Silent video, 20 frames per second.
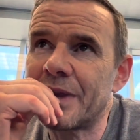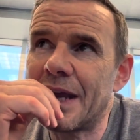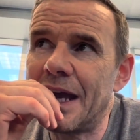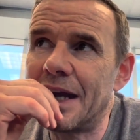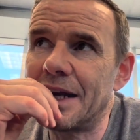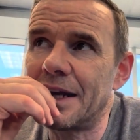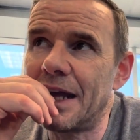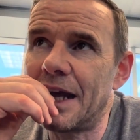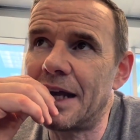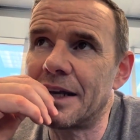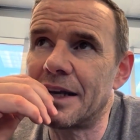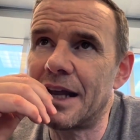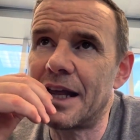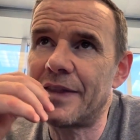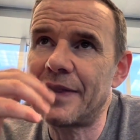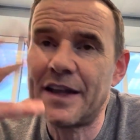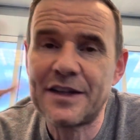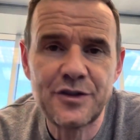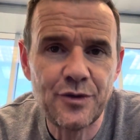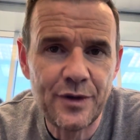
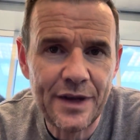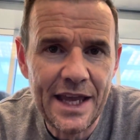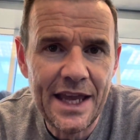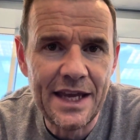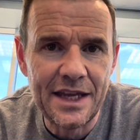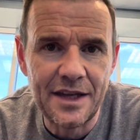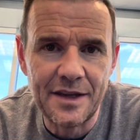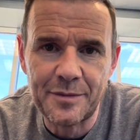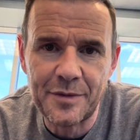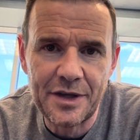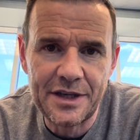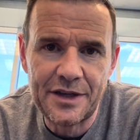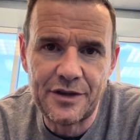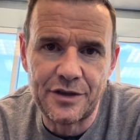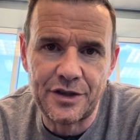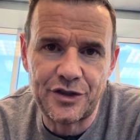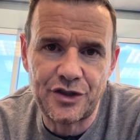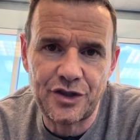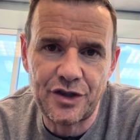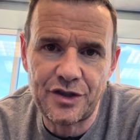And that's okay. I'm not here
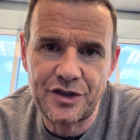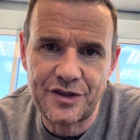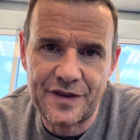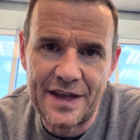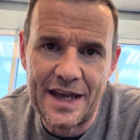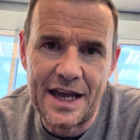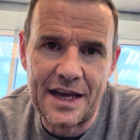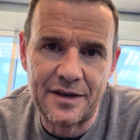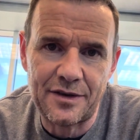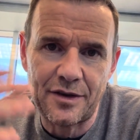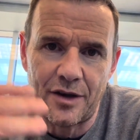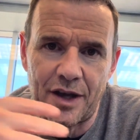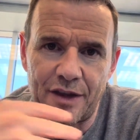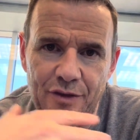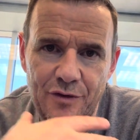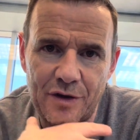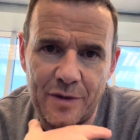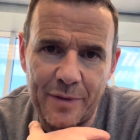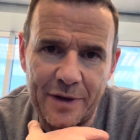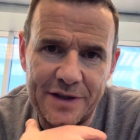to judge that,
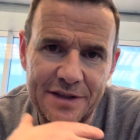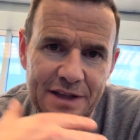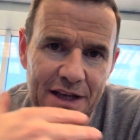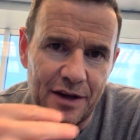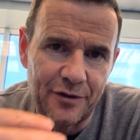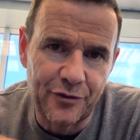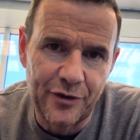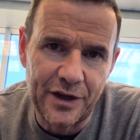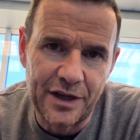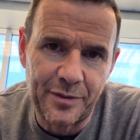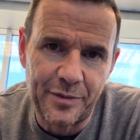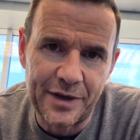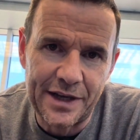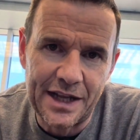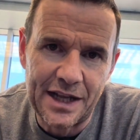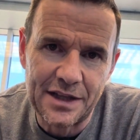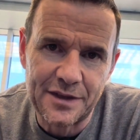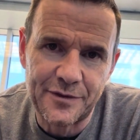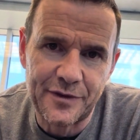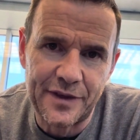either in myself or anybody
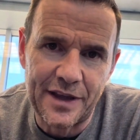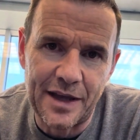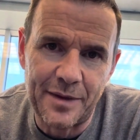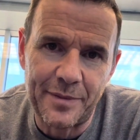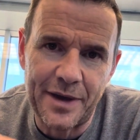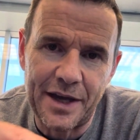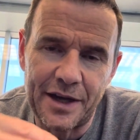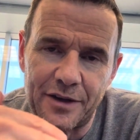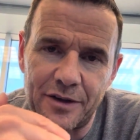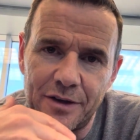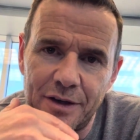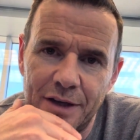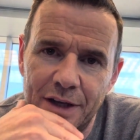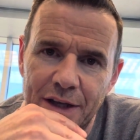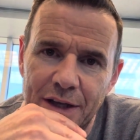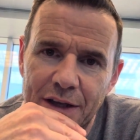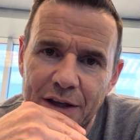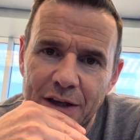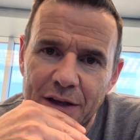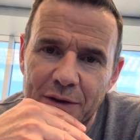else for that matter.
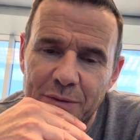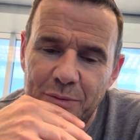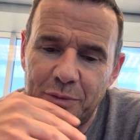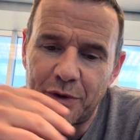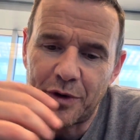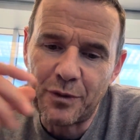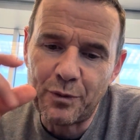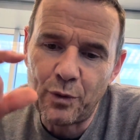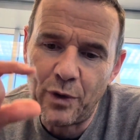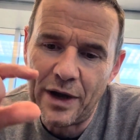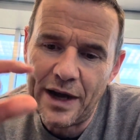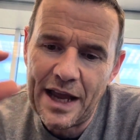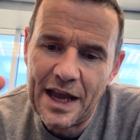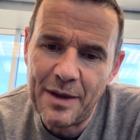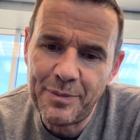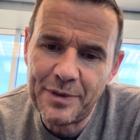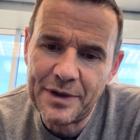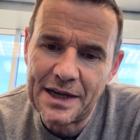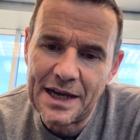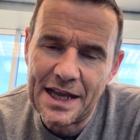But what
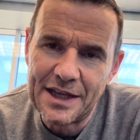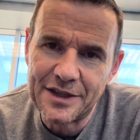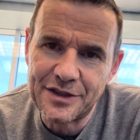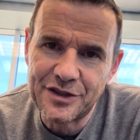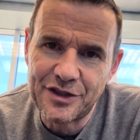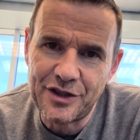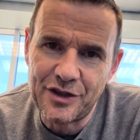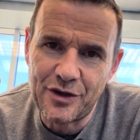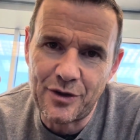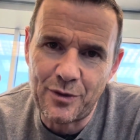happened last year